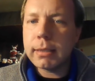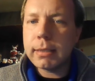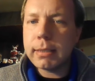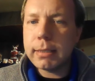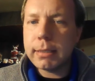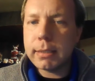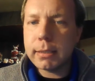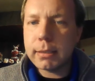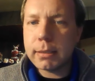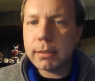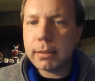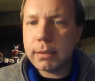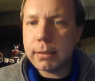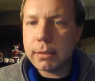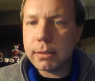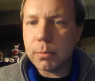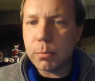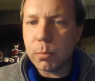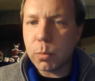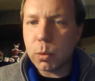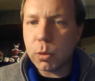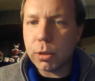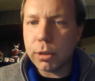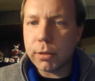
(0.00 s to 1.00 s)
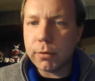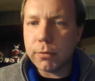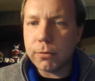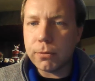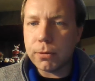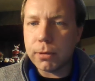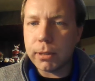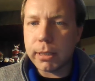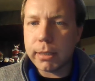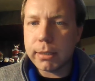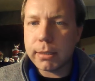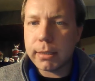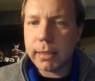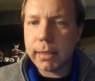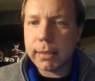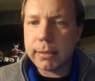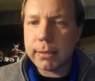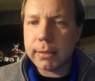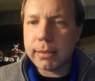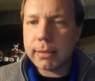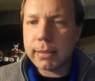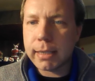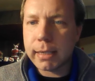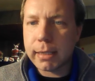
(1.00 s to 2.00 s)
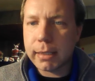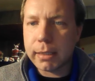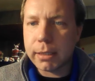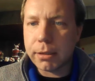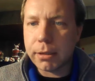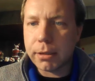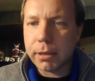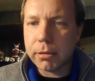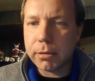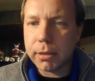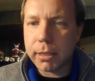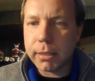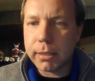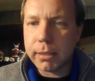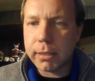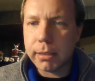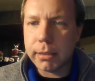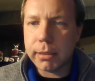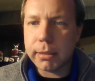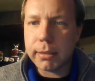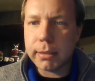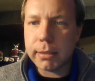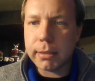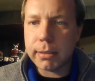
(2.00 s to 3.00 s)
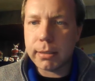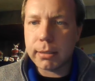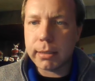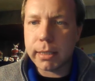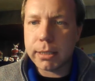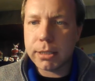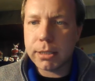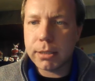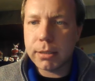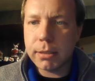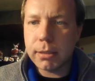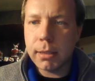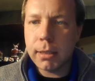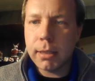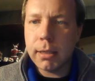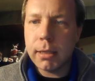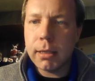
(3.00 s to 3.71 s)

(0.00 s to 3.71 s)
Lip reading: This is important for us as a secondary criteria to selection